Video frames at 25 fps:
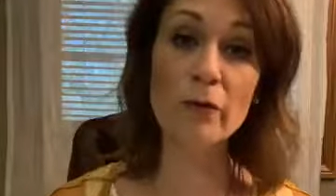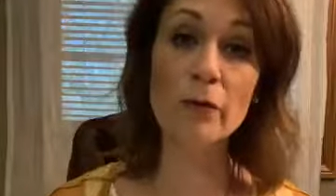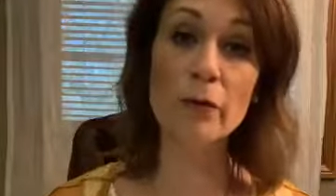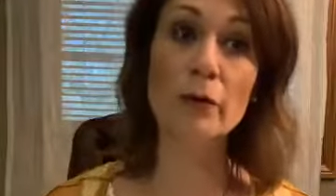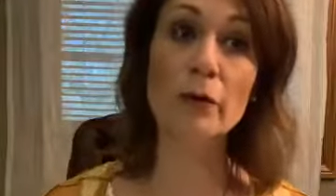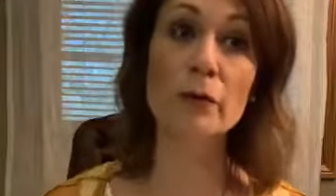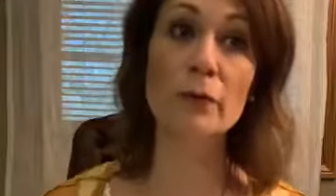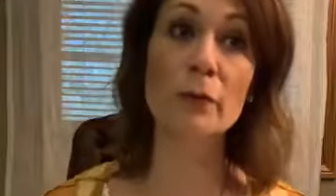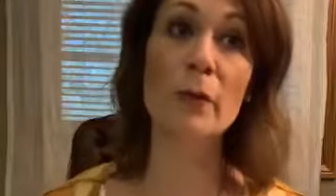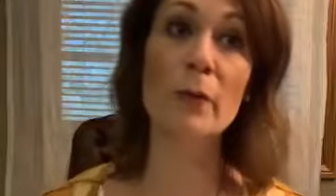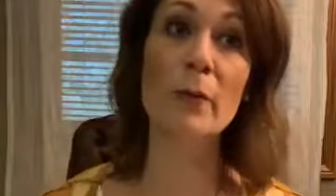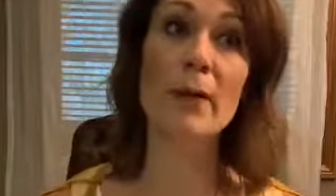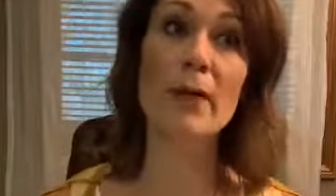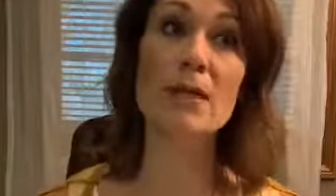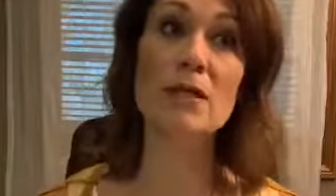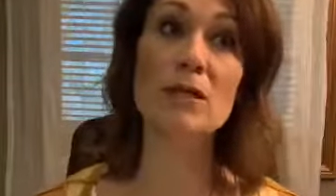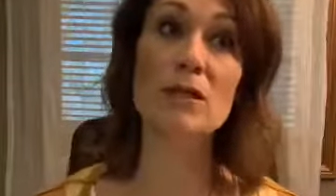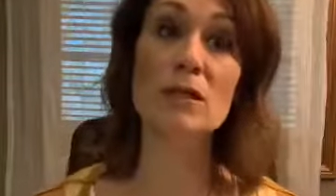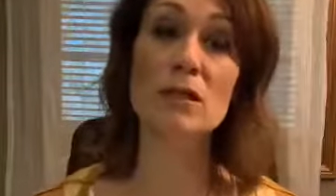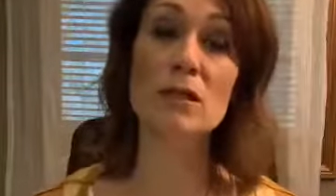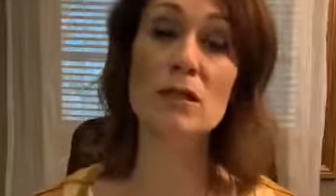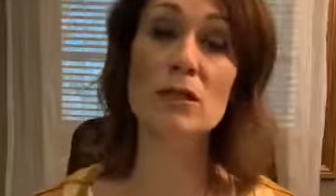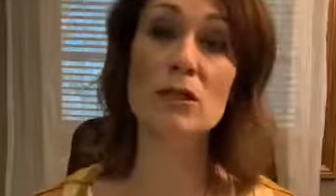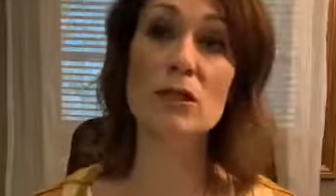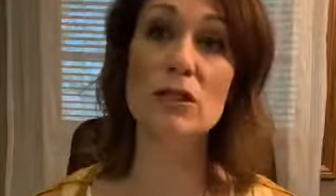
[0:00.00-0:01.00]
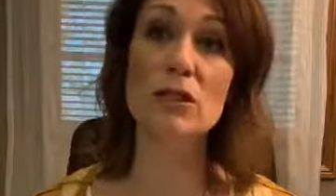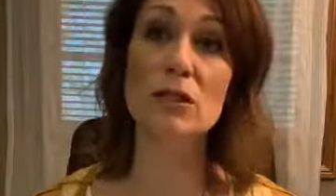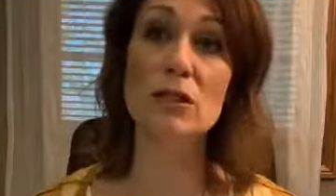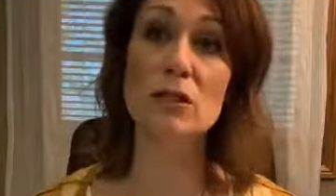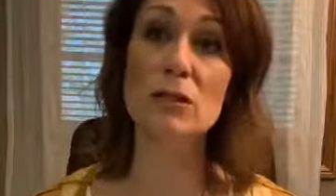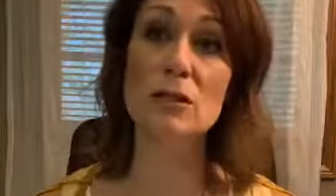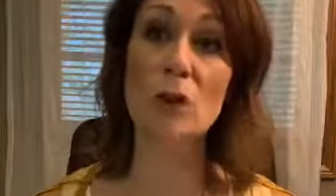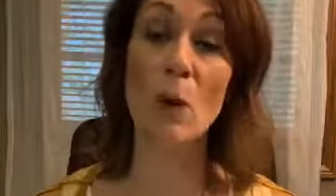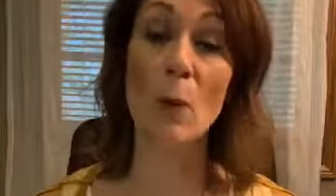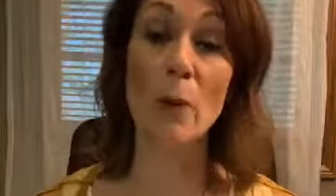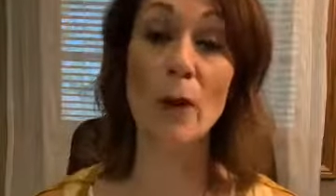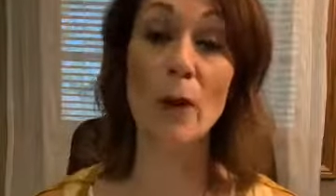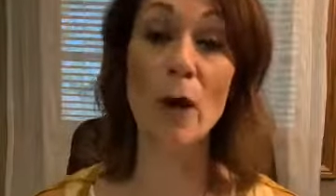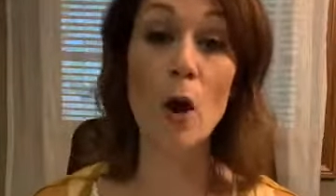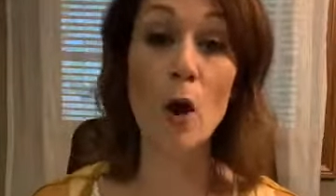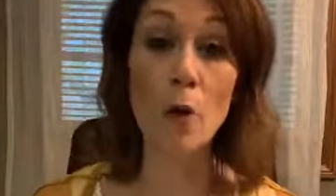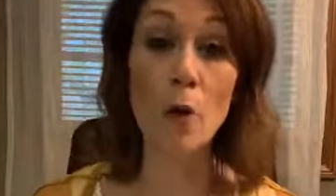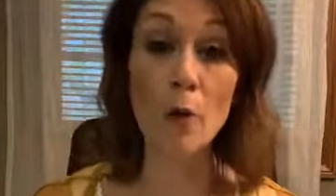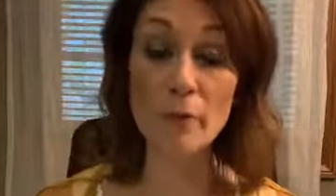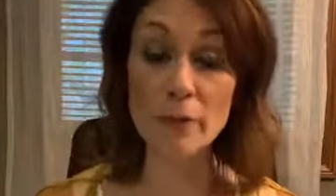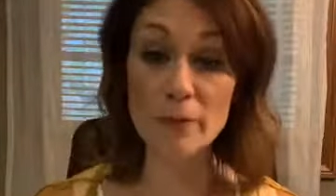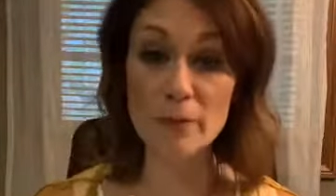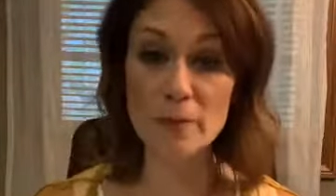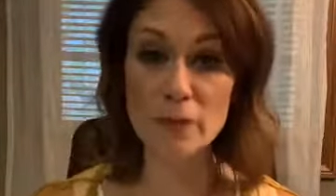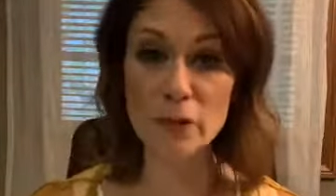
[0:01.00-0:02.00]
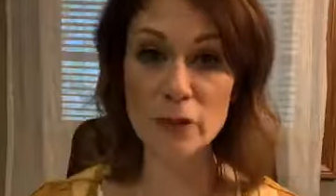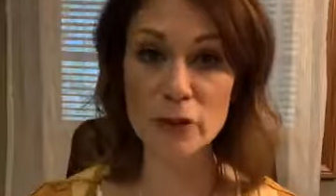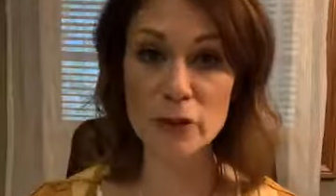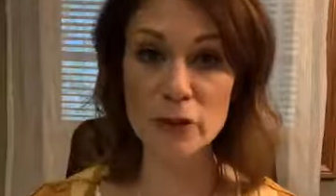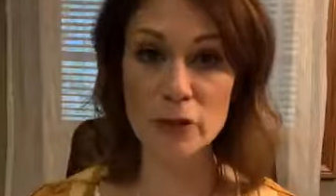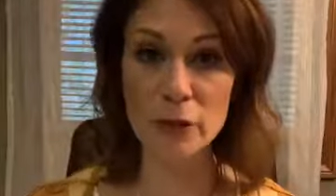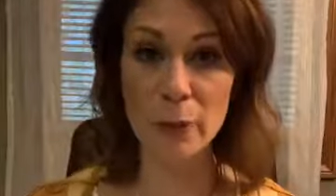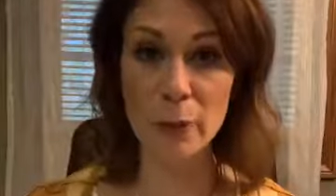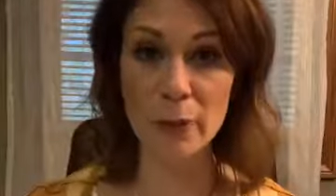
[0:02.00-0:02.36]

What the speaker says: or do I wait until she's going home from surgery